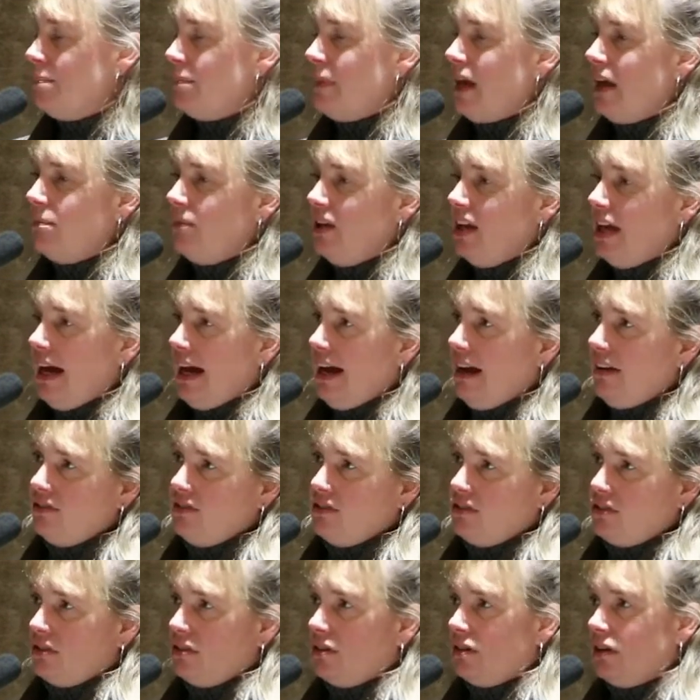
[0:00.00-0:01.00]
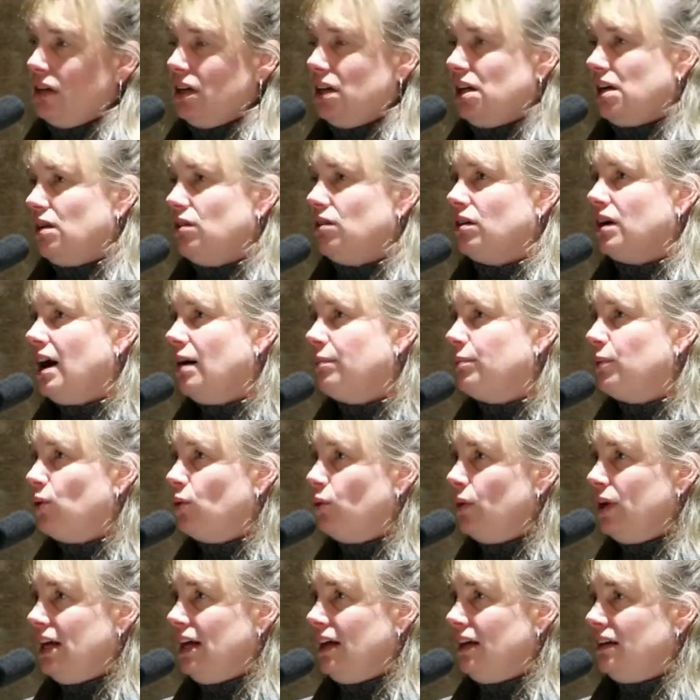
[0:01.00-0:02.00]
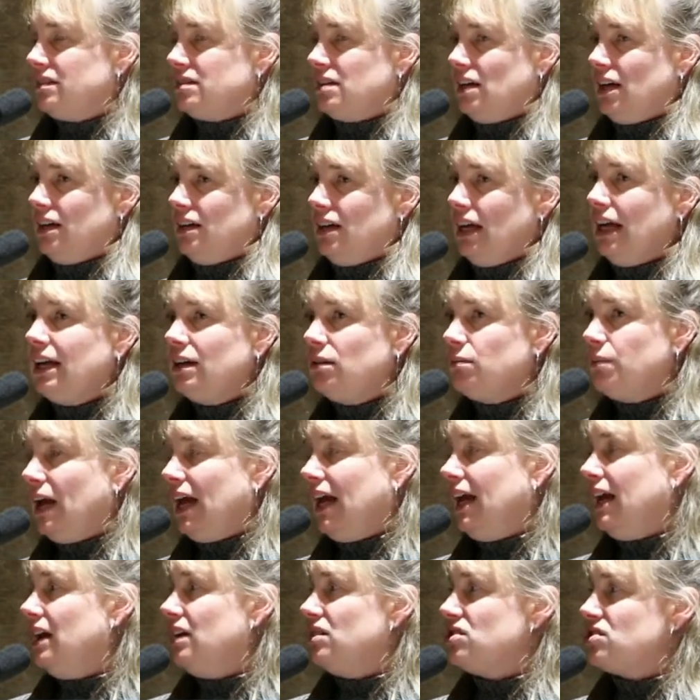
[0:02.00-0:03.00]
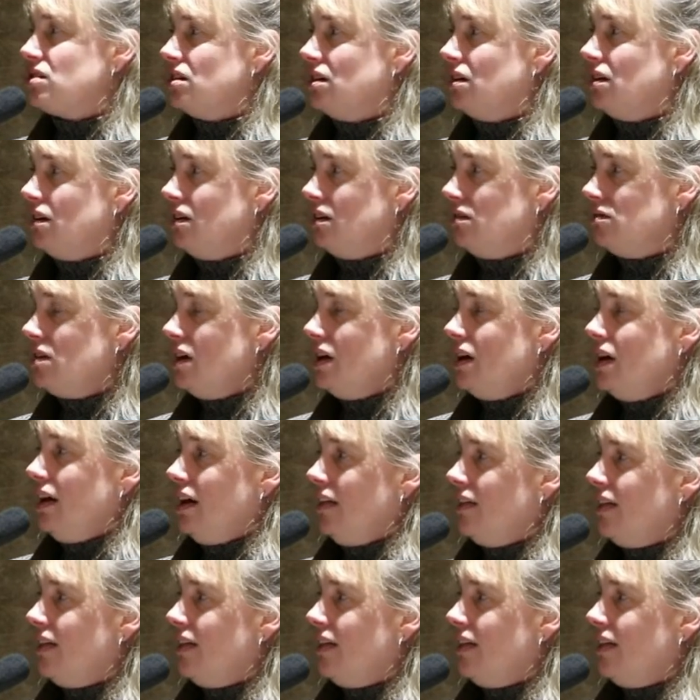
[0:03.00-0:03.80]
maybe after, a couple weeks in inpatient,